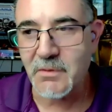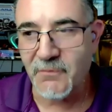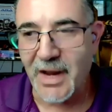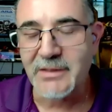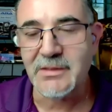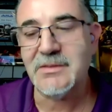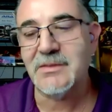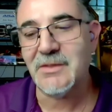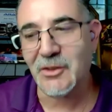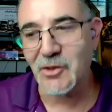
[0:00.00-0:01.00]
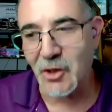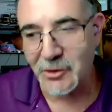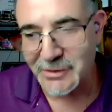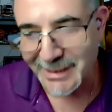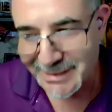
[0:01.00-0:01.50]
fact is this
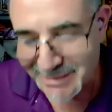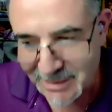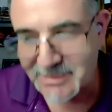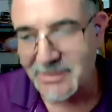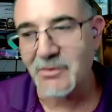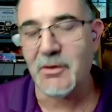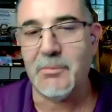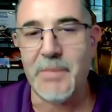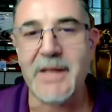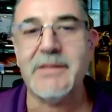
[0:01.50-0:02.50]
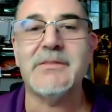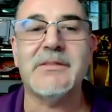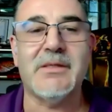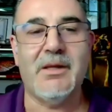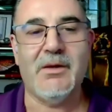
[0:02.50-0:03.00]
technology exists. There are
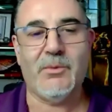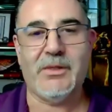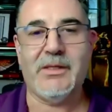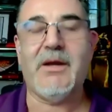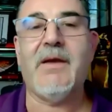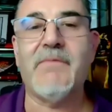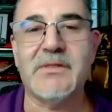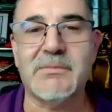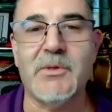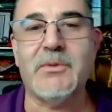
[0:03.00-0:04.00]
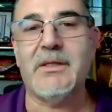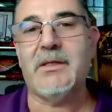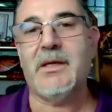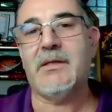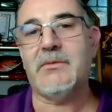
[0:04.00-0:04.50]
patents. We now have the
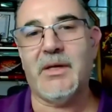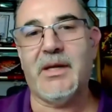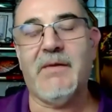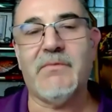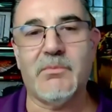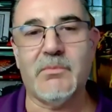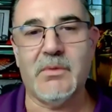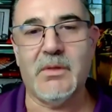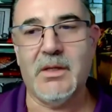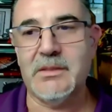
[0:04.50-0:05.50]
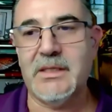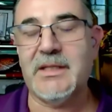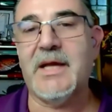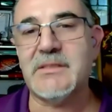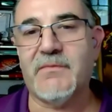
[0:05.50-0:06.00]
smoking gun. We have the
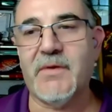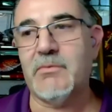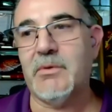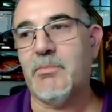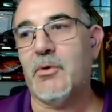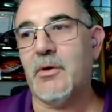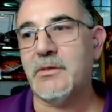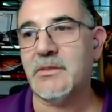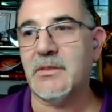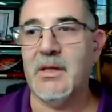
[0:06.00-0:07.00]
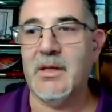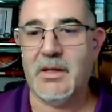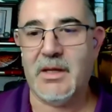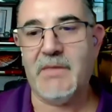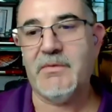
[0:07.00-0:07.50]
declassified reports.
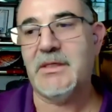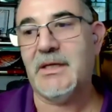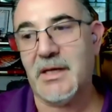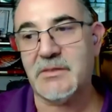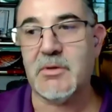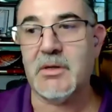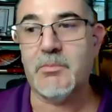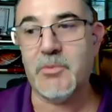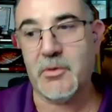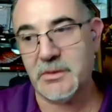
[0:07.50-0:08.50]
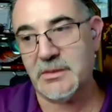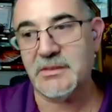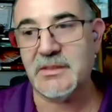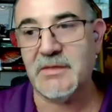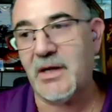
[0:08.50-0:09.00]
I have a declassified report that
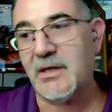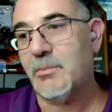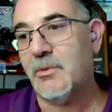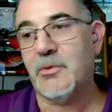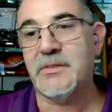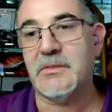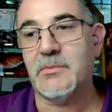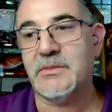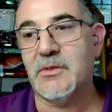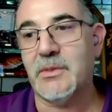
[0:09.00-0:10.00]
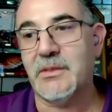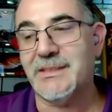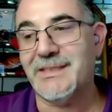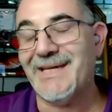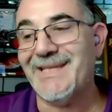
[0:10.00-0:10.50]
says the Vacaville president was doing
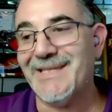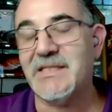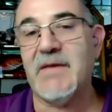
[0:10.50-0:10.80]
this in the